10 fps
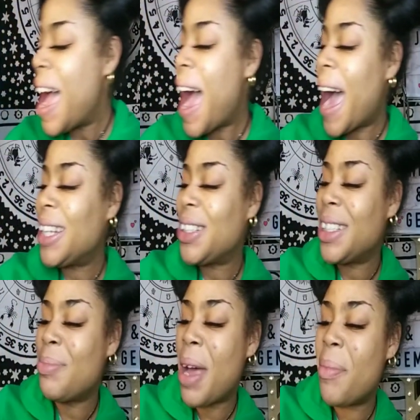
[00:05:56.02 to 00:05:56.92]
I trust
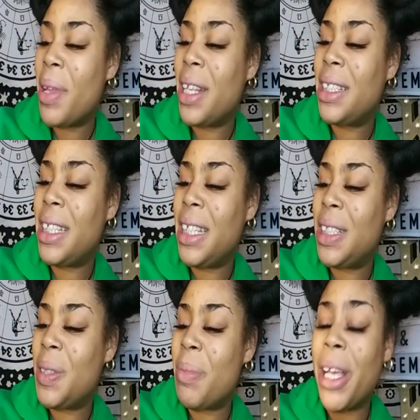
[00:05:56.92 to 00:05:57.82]
my ability
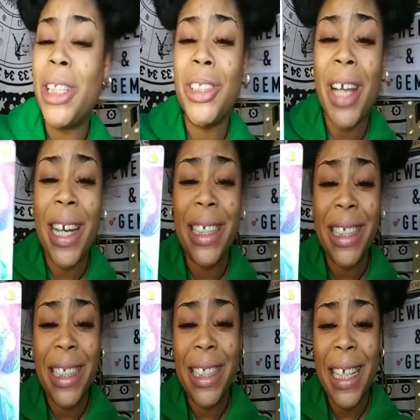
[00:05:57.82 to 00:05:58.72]
to make
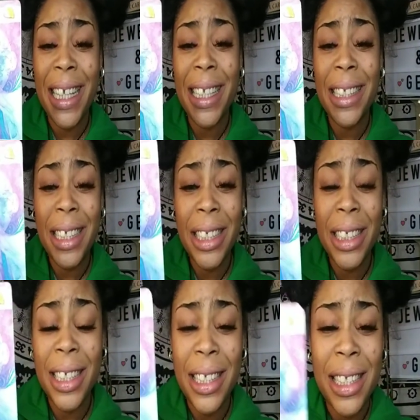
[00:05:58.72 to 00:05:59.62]
strategies and
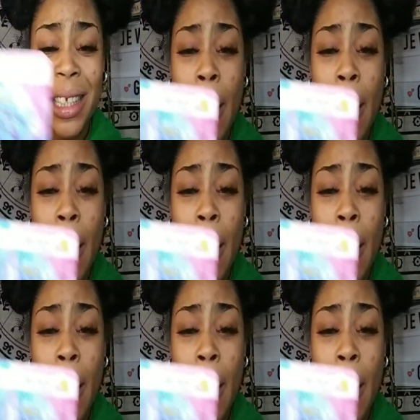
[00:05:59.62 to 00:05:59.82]
decisions.